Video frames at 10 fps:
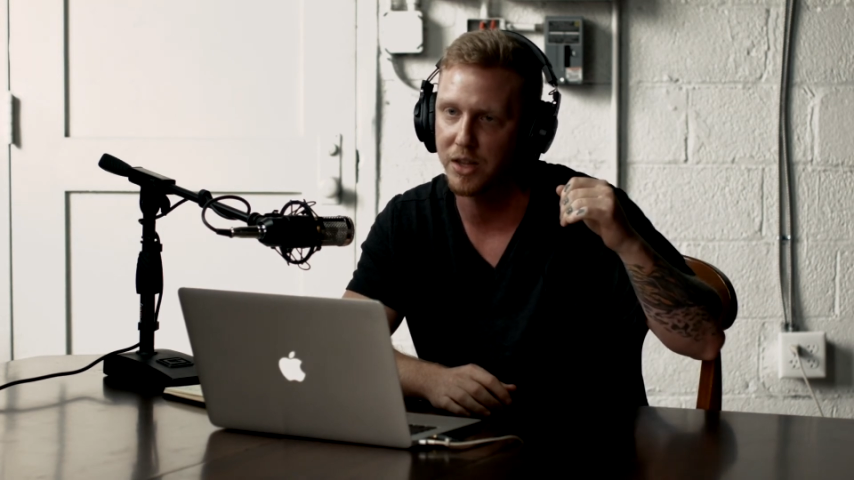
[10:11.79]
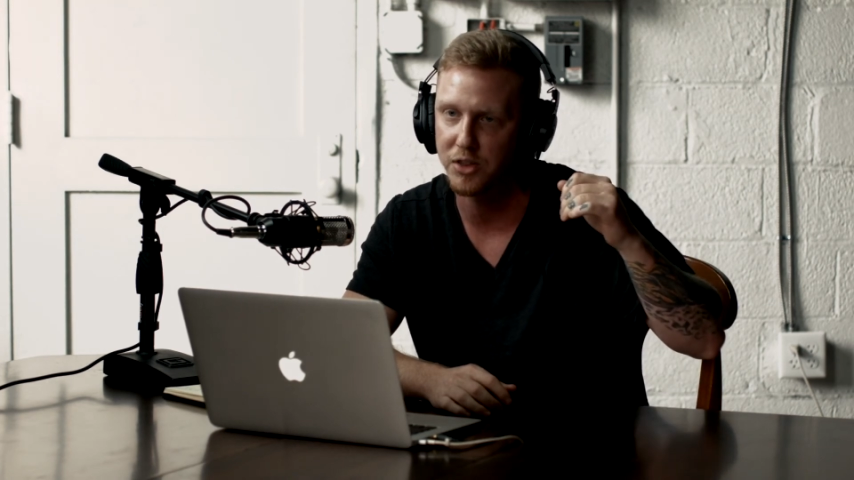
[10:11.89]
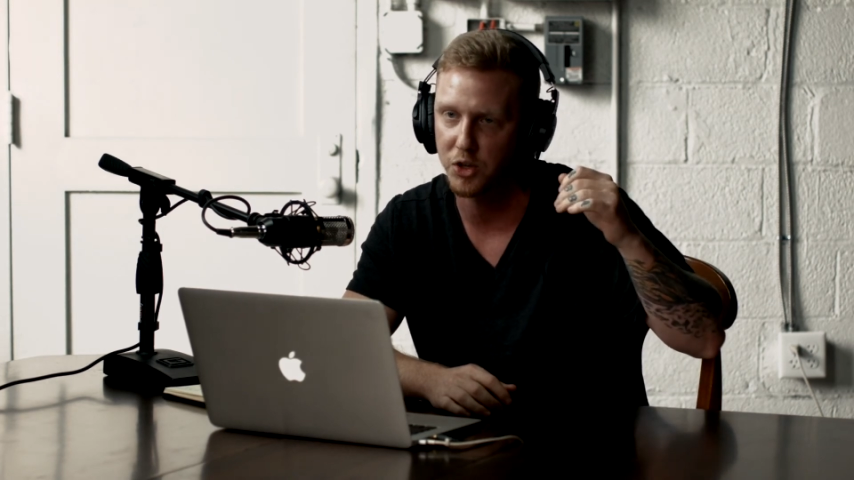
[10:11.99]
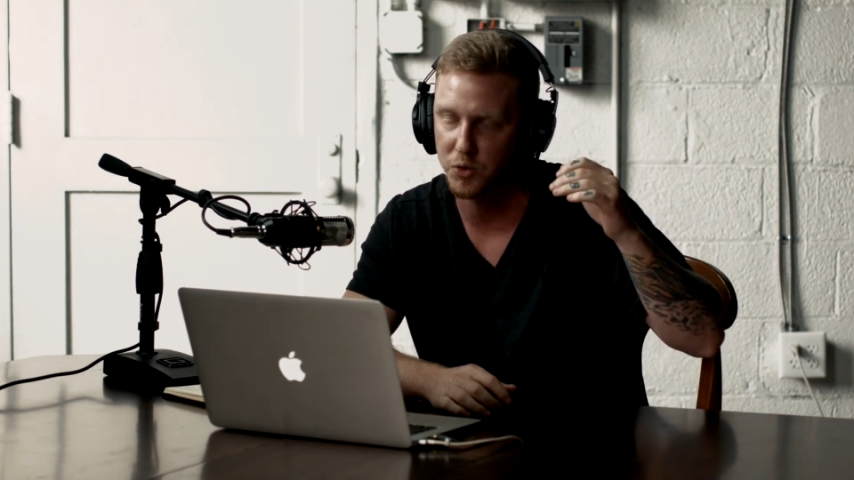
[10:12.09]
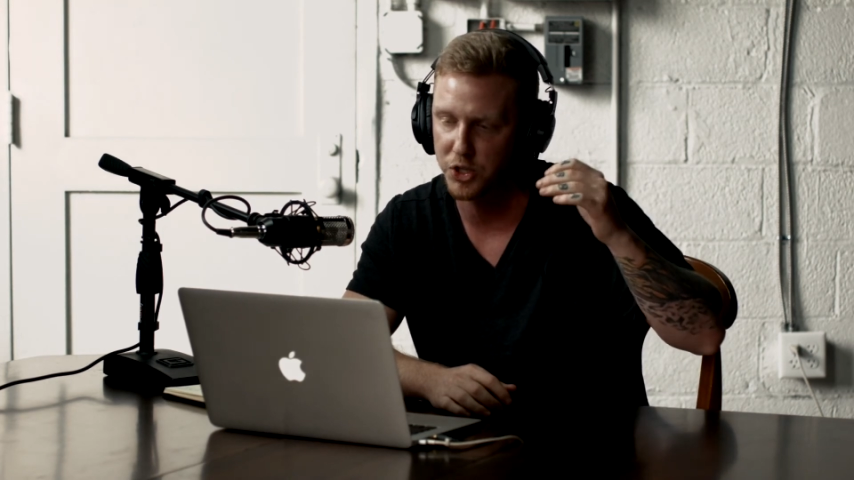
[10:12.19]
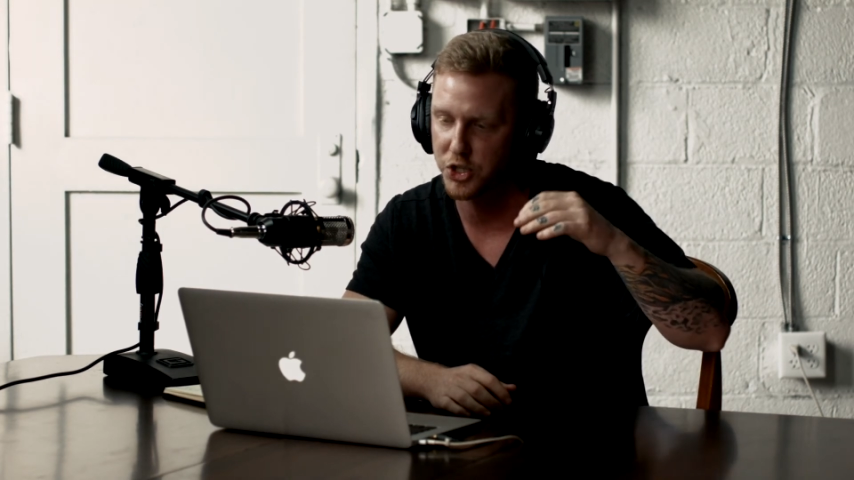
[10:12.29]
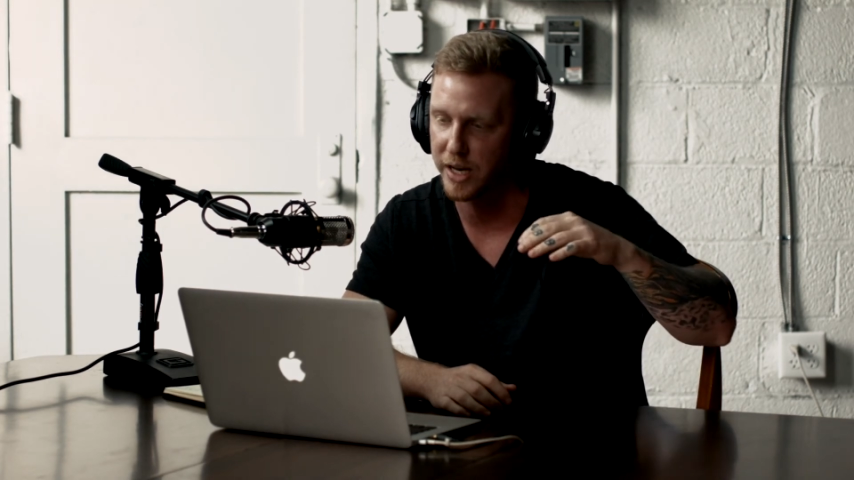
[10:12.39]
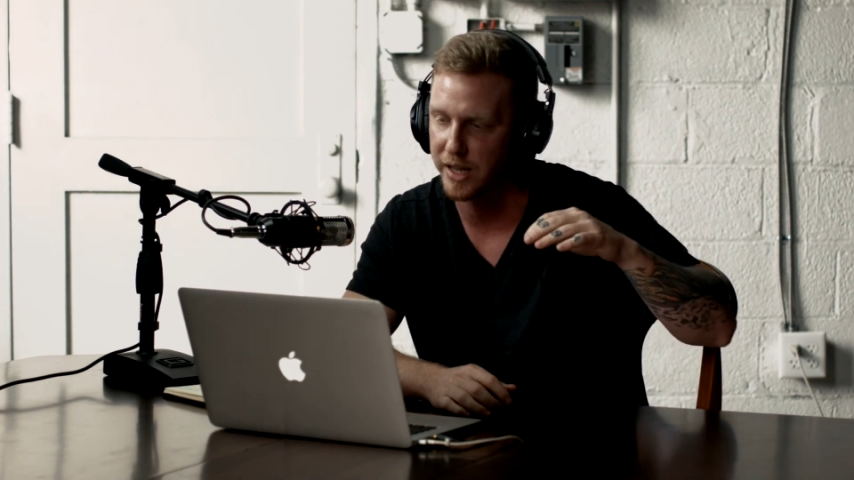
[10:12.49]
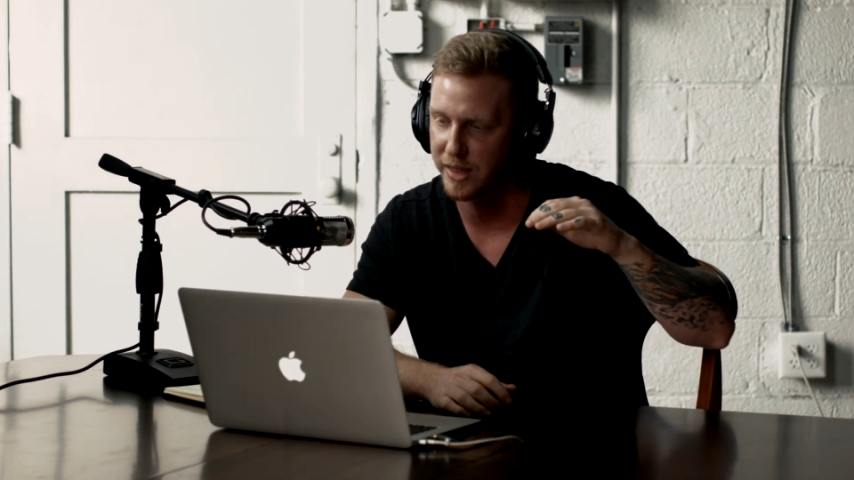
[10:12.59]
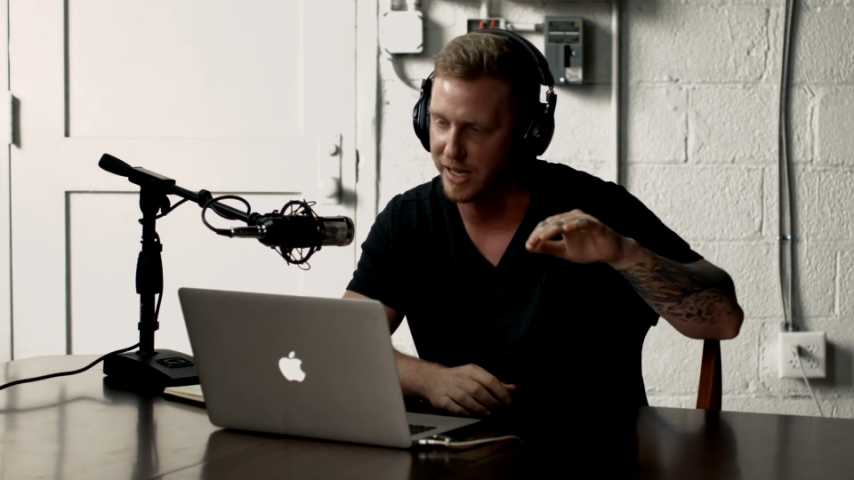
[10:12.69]
the
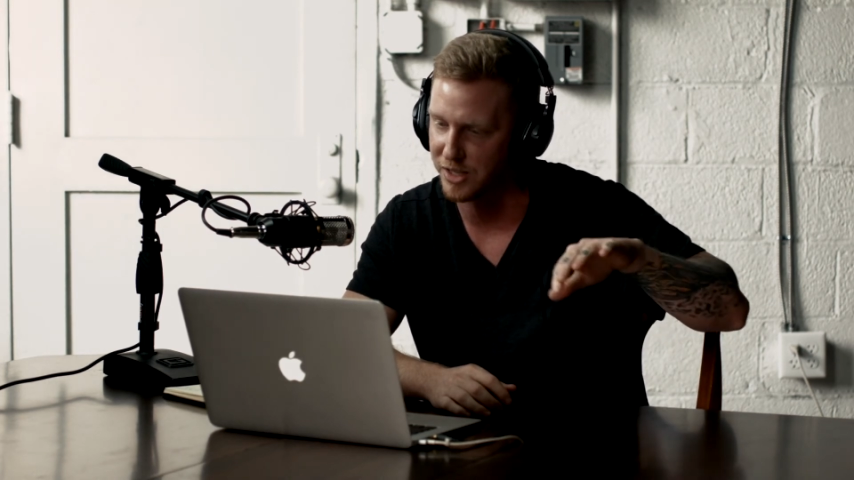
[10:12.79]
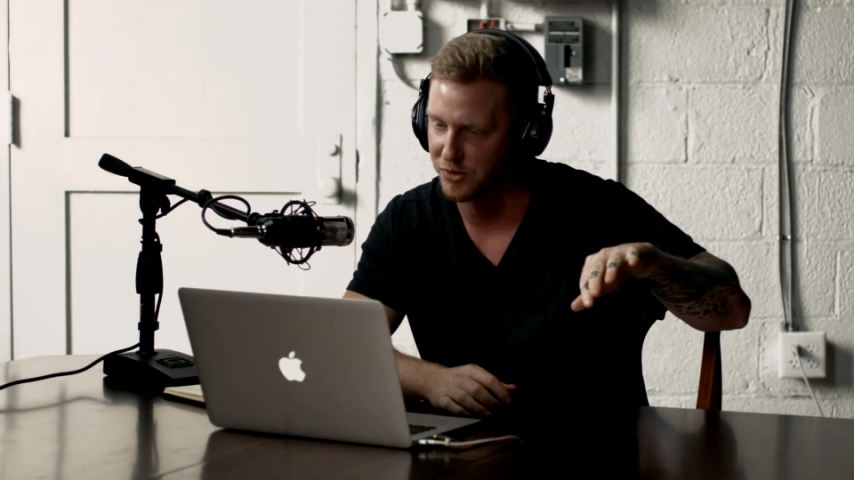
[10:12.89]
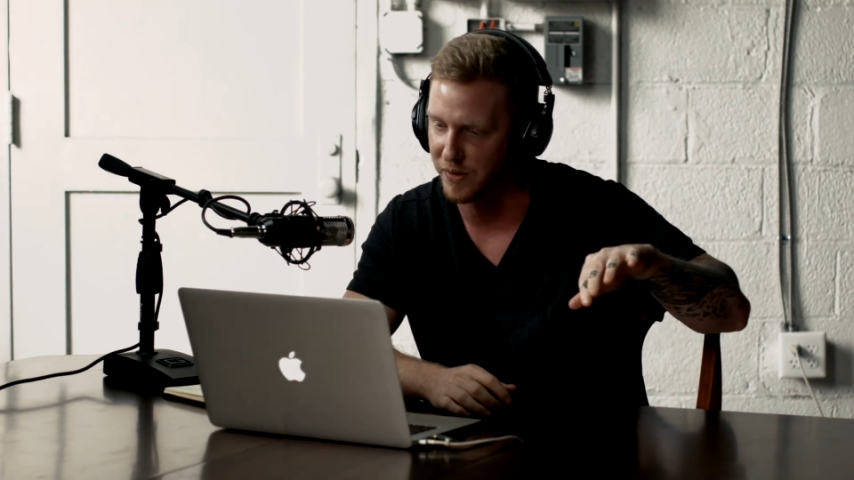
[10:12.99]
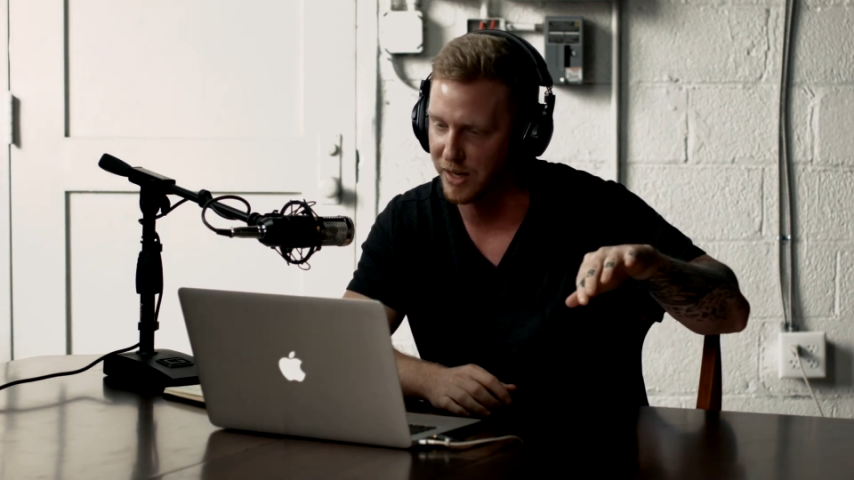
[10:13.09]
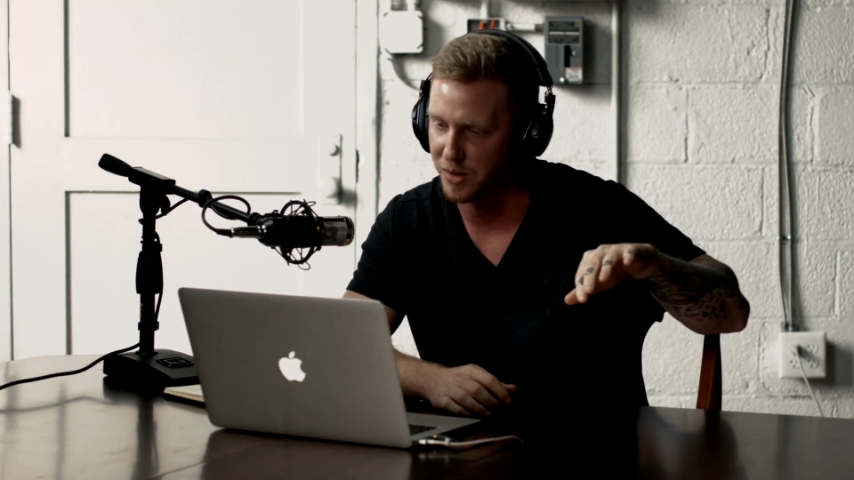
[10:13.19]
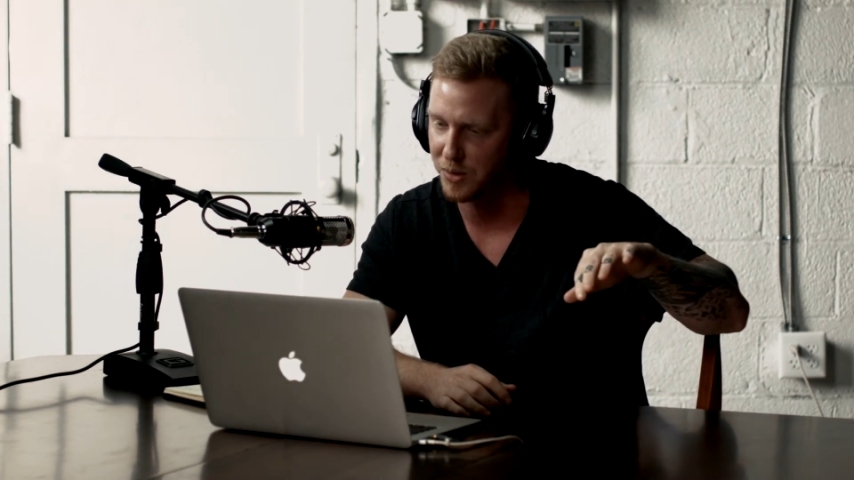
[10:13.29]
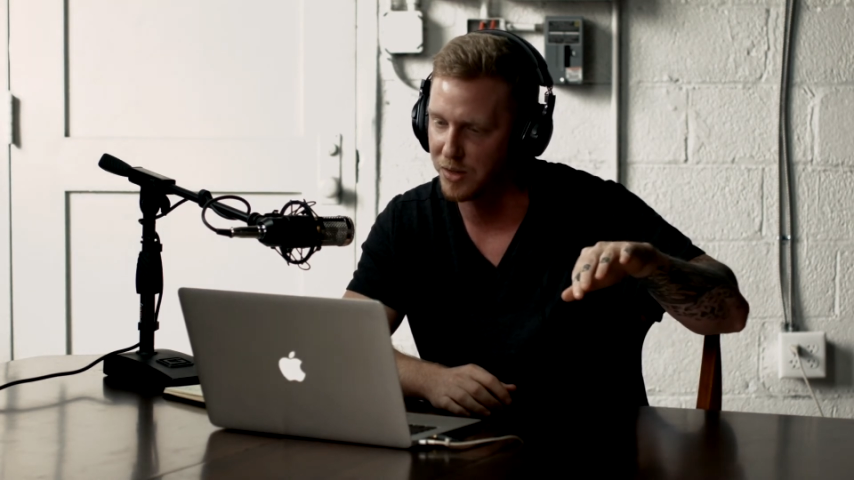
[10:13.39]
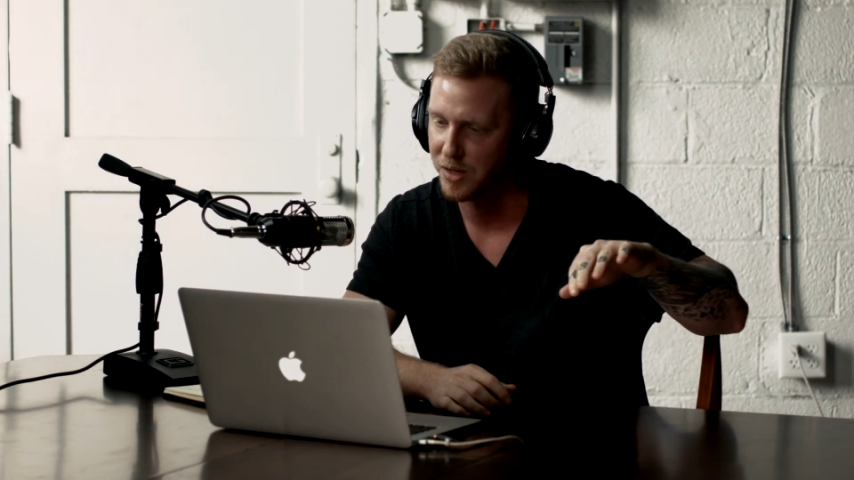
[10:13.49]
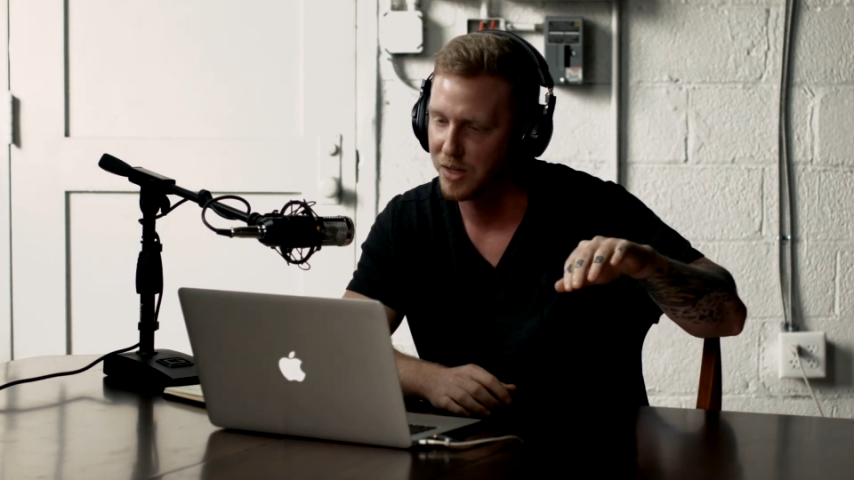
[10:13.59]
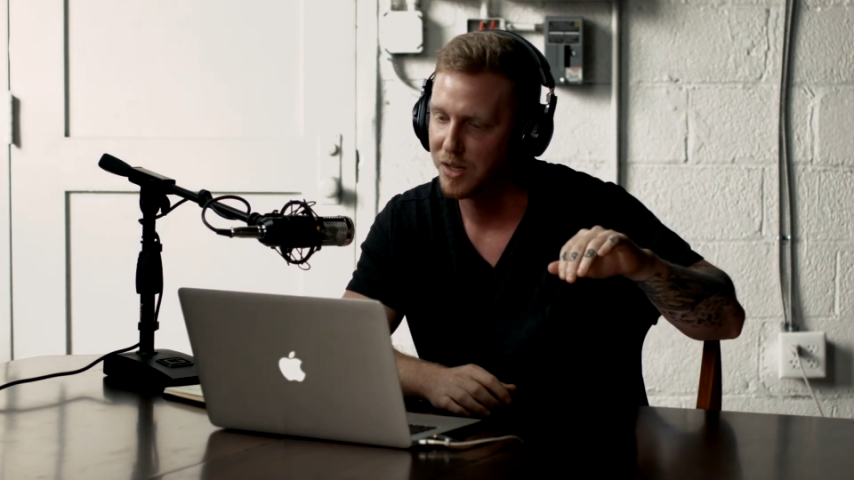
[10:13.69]
Christian ethic has failed.